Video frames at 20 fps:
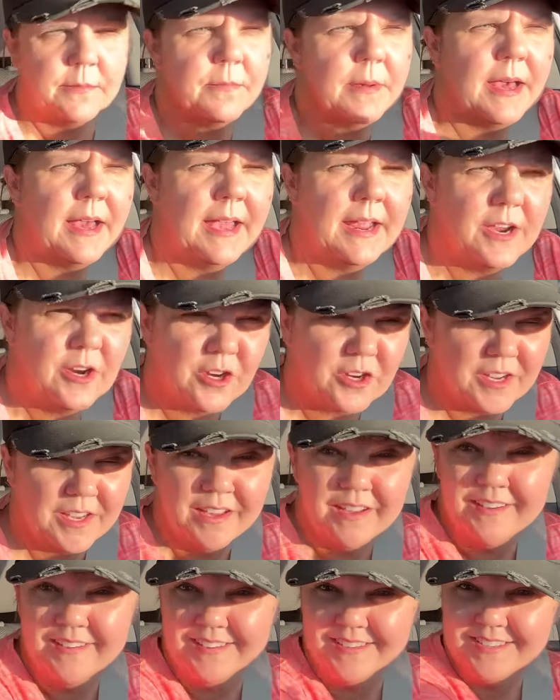my hair
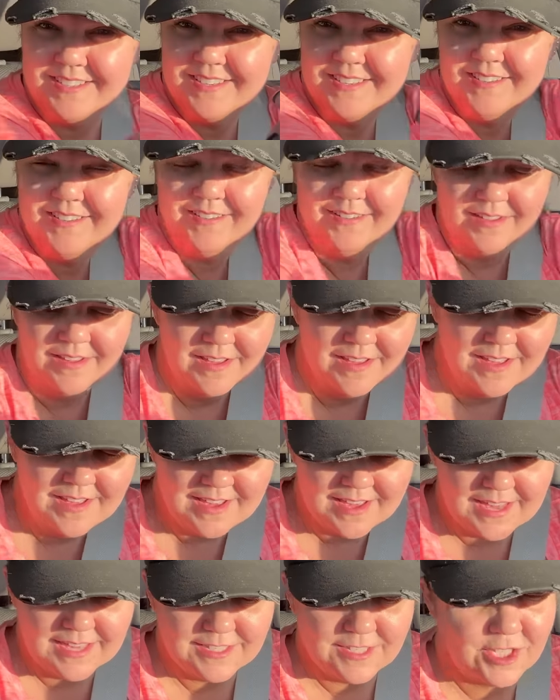cut.
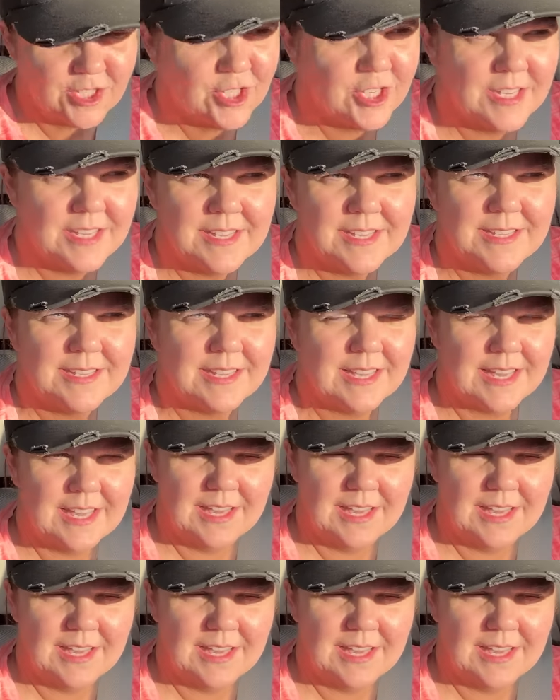It's just,